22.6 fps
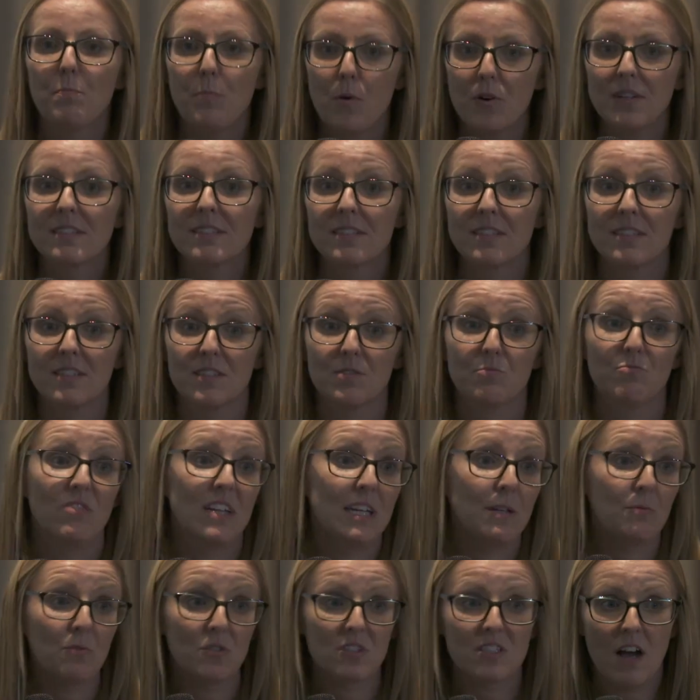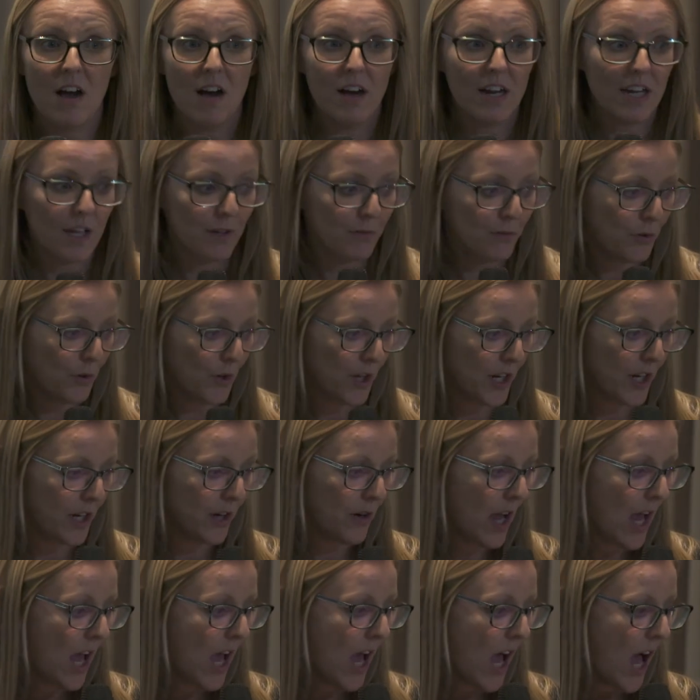points I just really want to highlight for you.
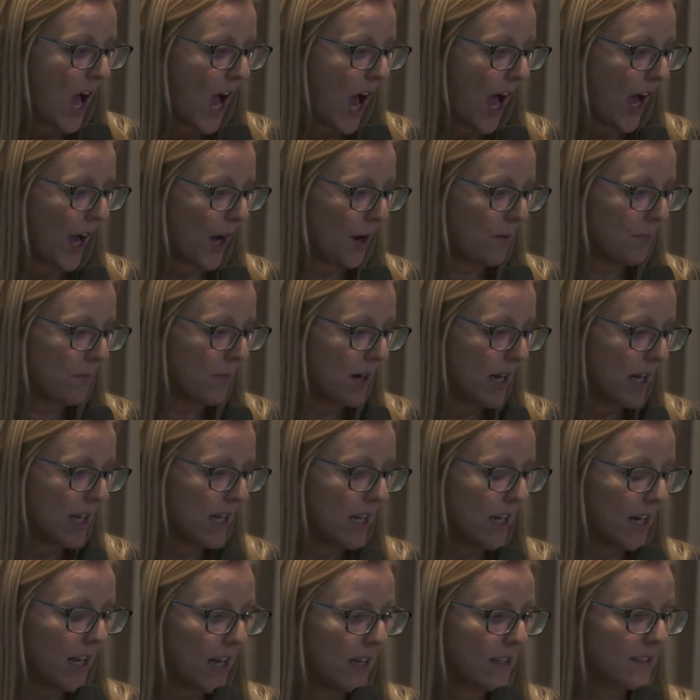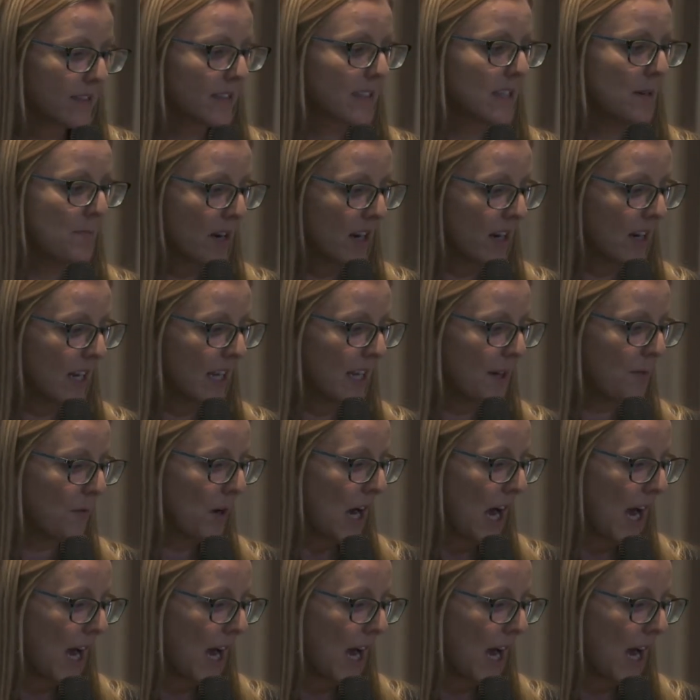Similarly,